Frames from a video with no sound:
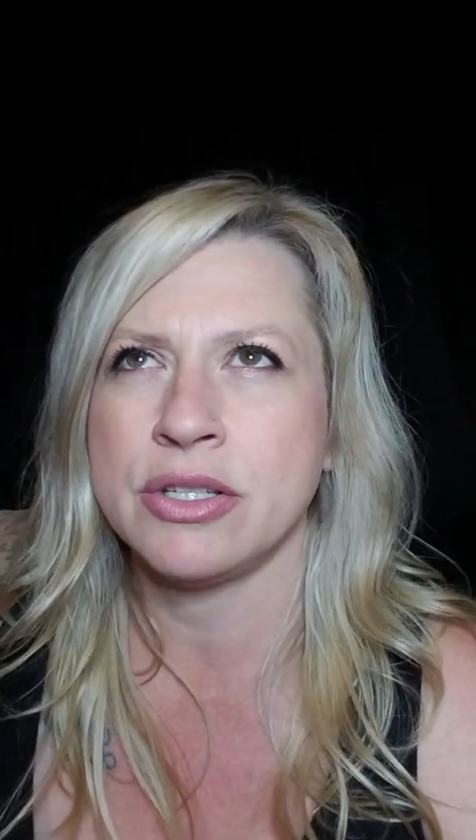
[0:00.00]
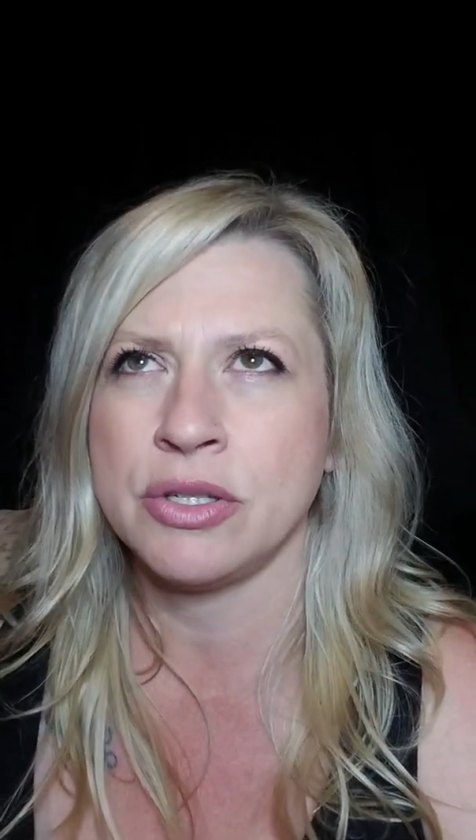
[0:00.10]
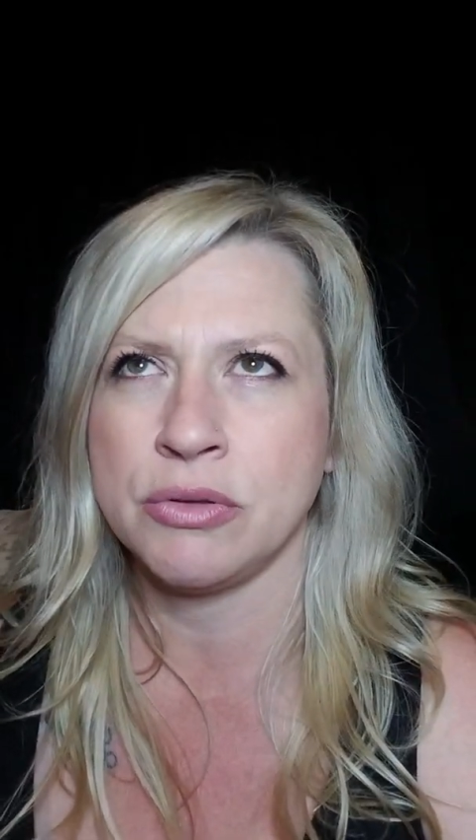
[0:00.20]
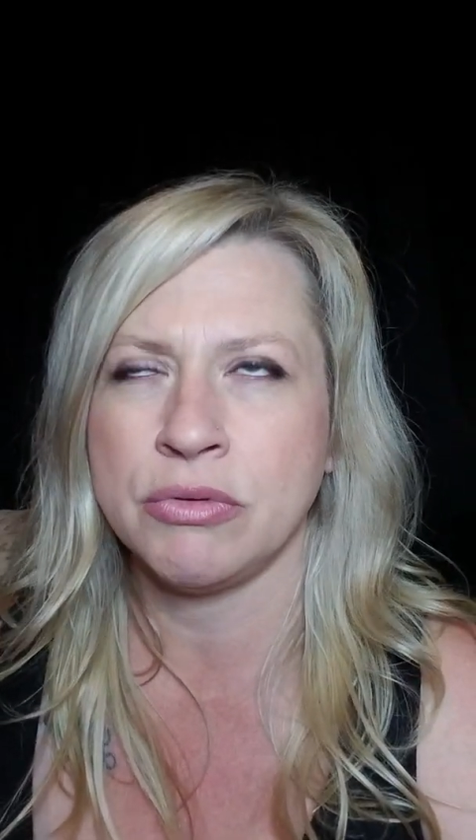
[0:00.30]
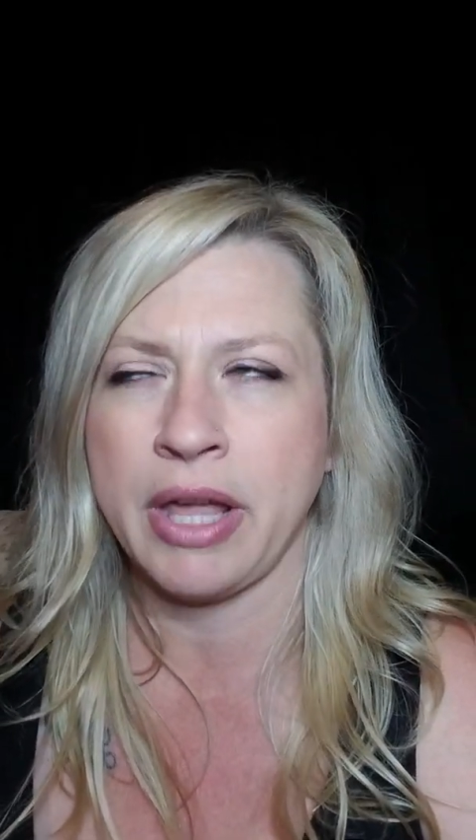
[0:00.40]

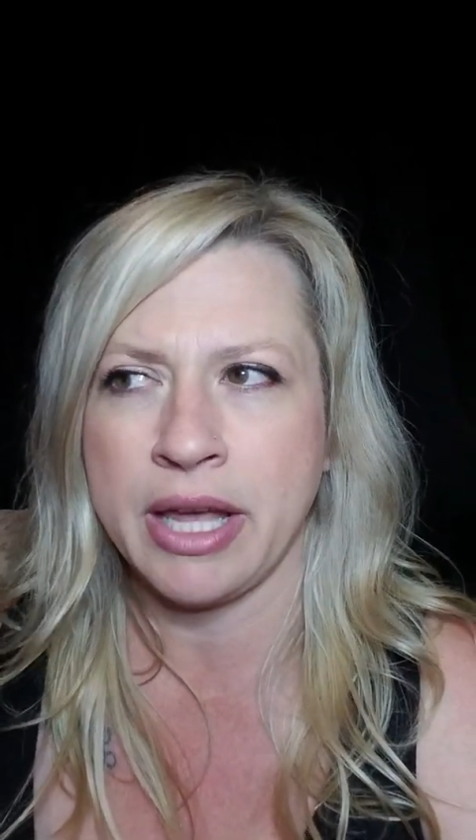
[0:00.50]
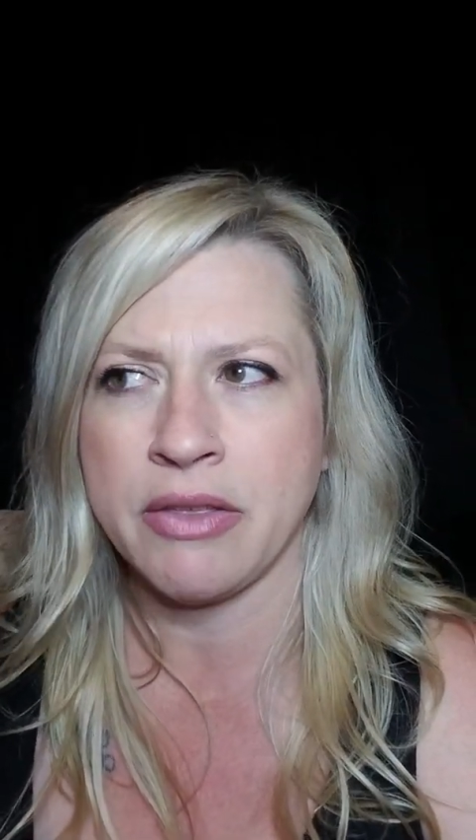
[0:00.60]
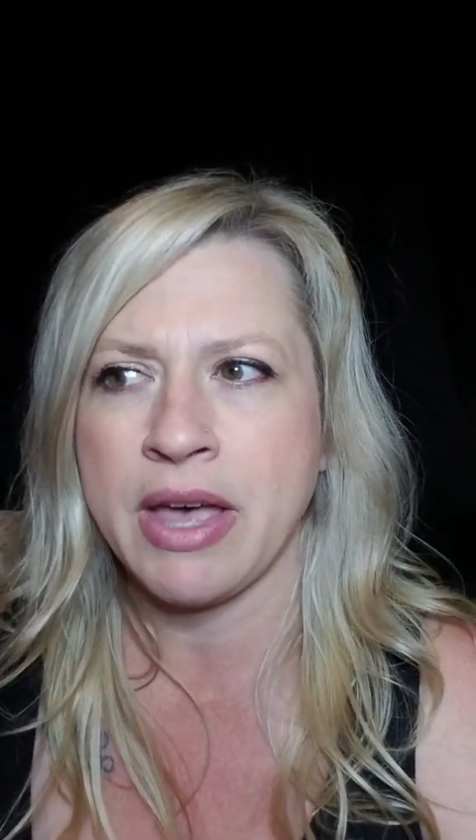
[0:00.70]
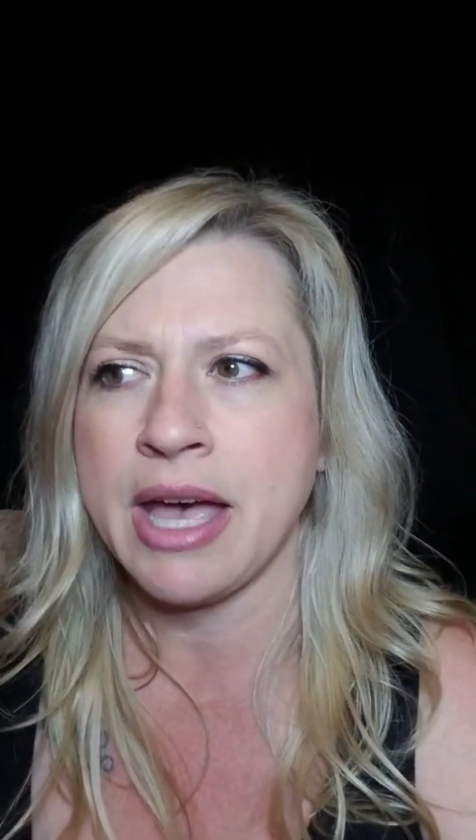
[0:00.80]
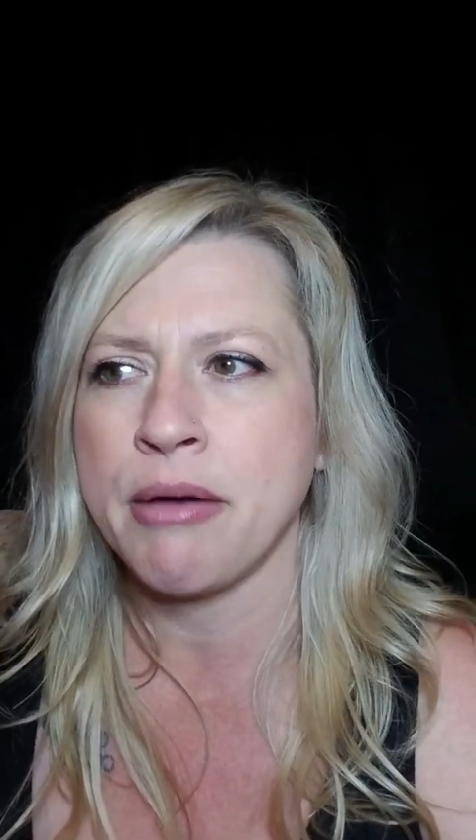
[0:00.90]
do like
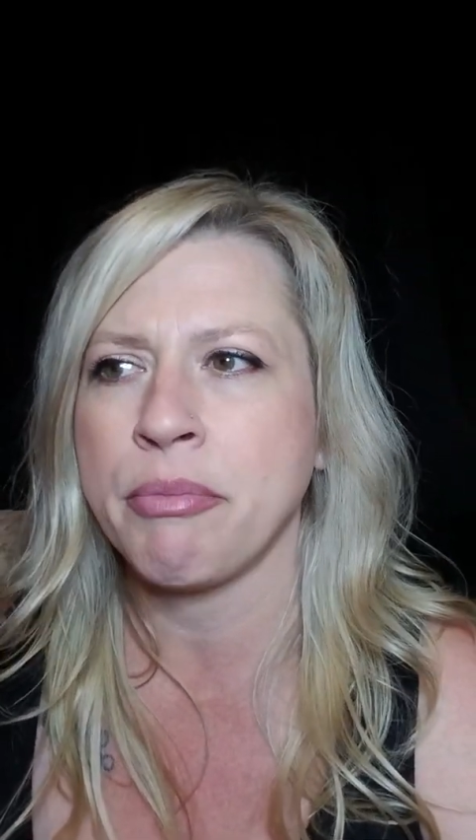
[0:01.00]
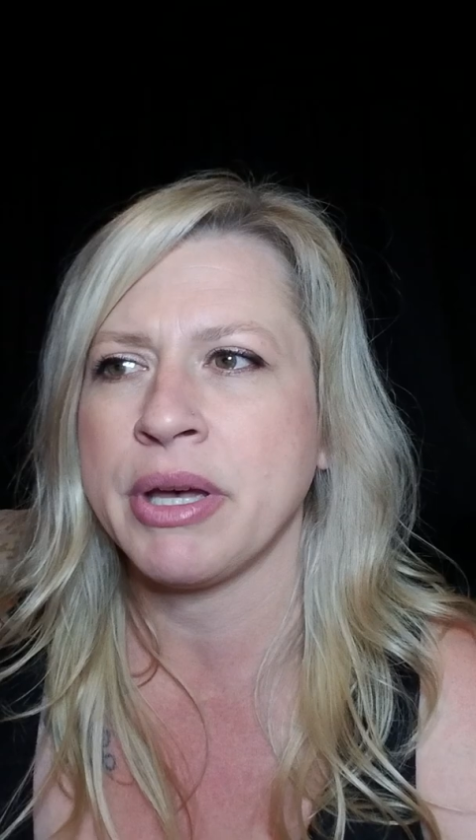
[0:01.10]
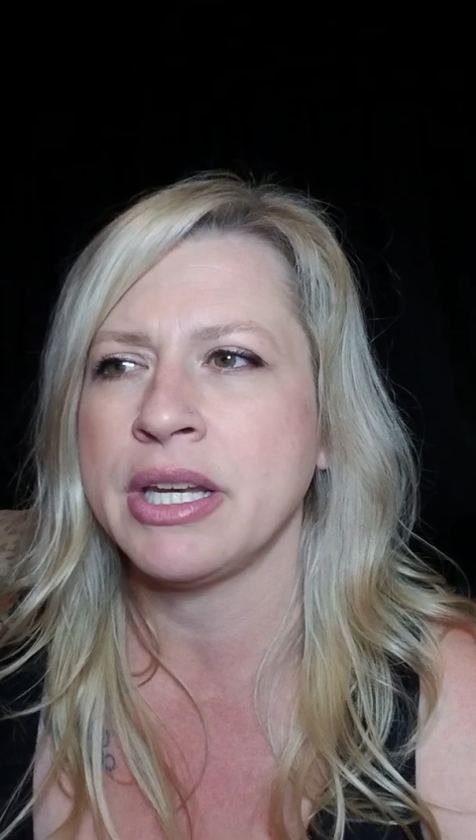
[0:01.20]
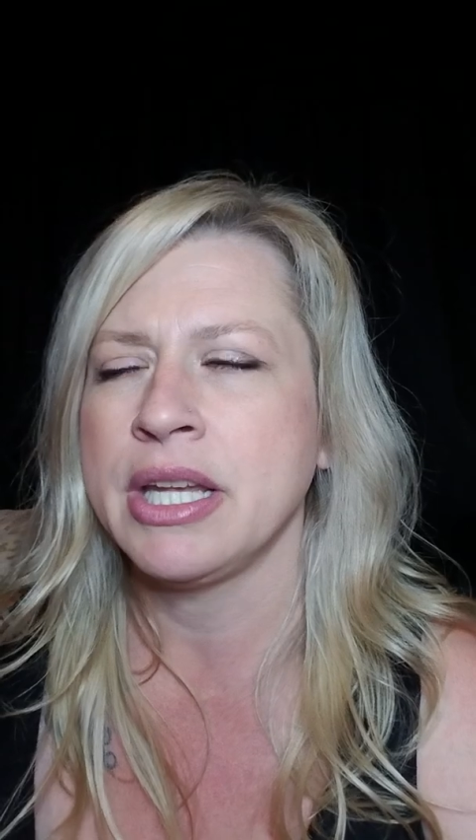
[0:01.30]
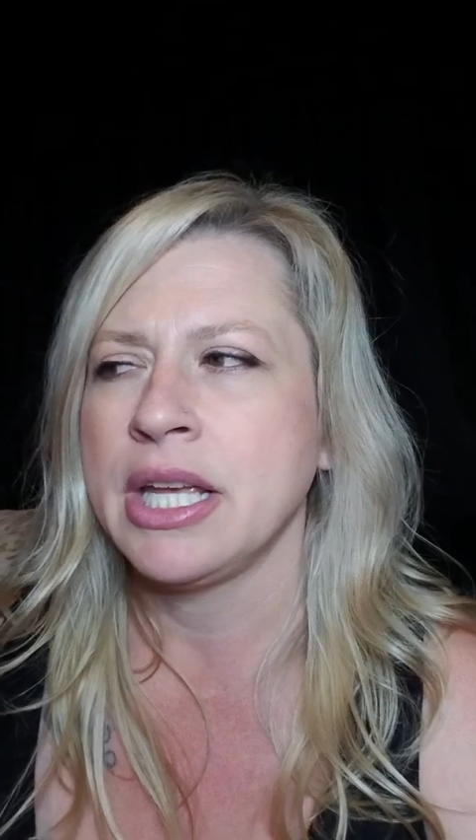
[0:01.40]
that,
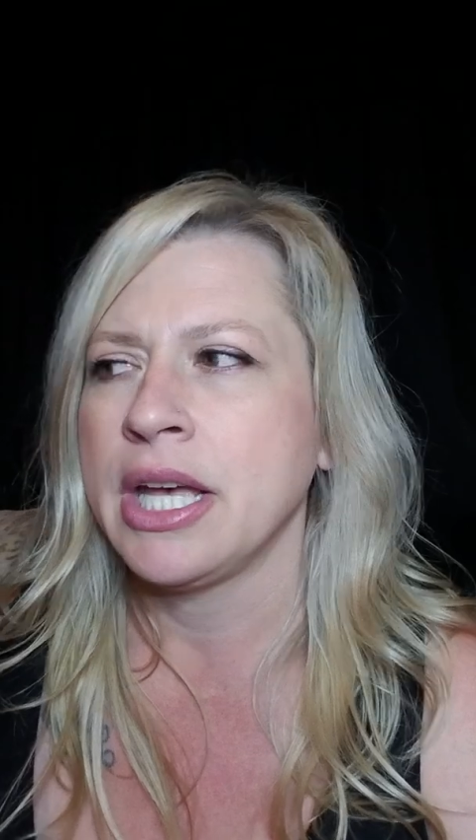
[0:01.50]
but